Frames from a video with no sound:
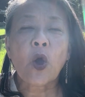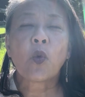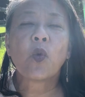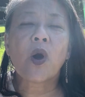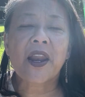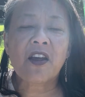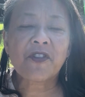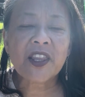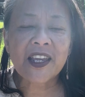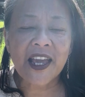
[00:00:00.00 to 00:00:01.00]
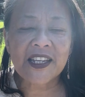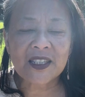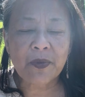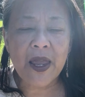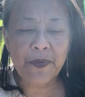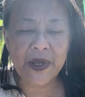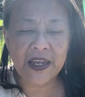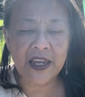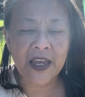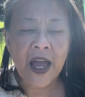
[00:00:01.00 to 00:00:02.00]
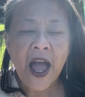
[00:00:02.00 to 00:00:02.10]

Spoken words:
whatever the case may be,